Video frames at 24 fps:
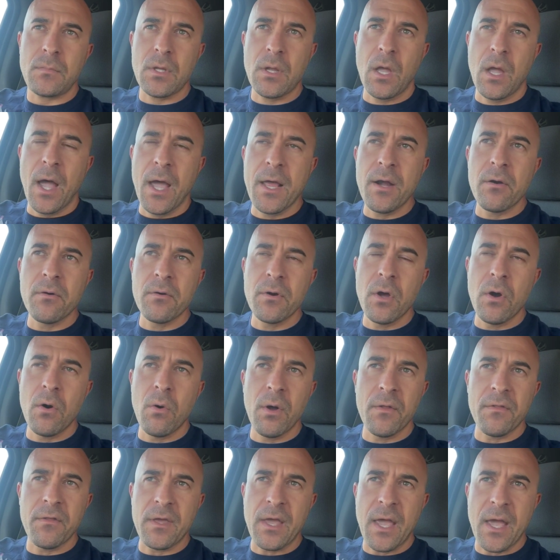I don't know
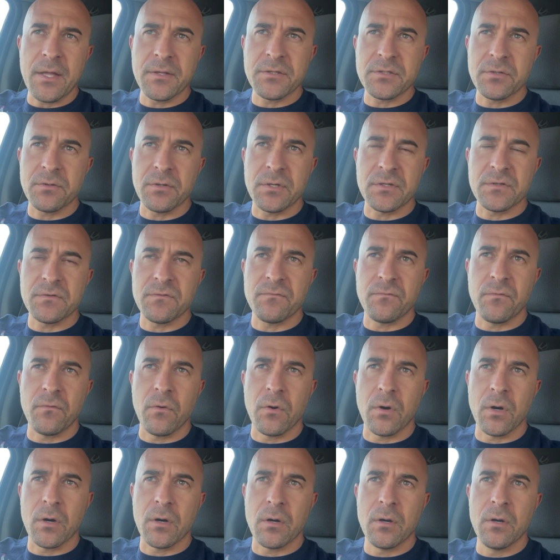what the answer is for